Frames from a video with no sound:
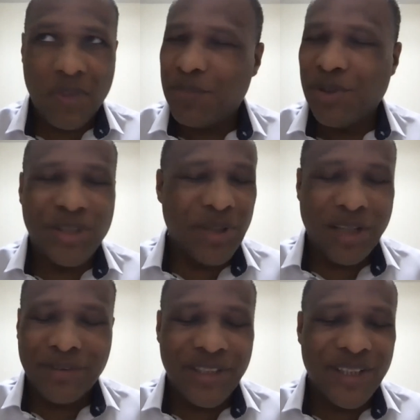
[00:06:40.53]

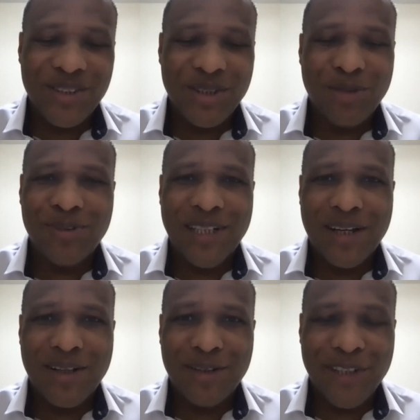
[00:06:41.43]
Facebook or whatever it is.
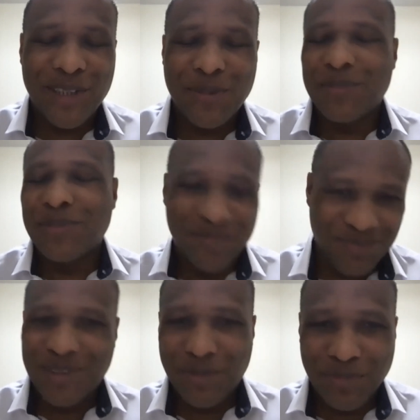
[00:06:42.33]
Hopefully not all on Facebook,
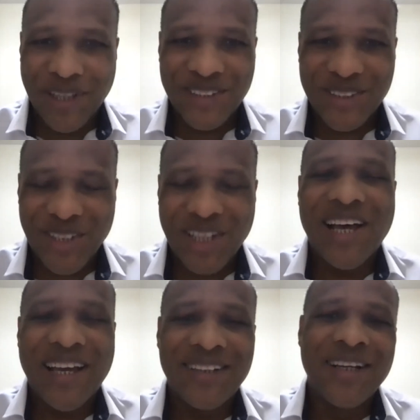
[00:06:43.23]
but different places
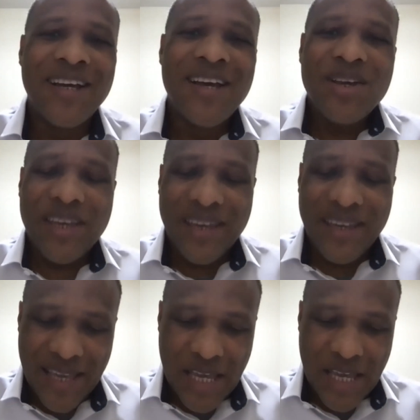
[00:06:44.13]
online.
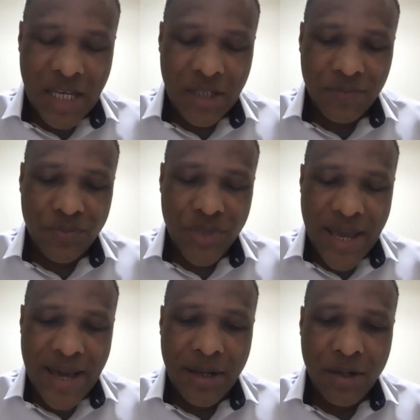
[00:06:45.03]
Okay, and
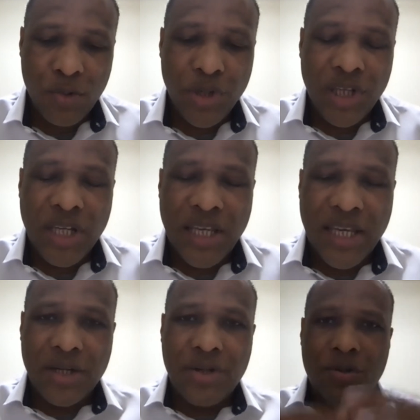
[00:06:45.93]
now we need
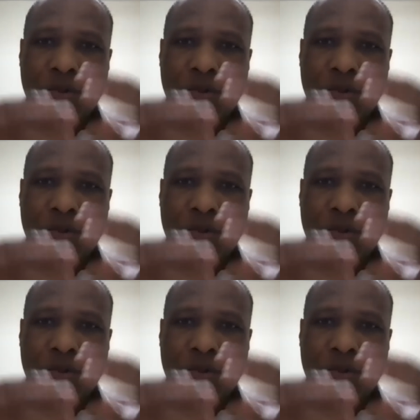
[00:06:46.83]
a new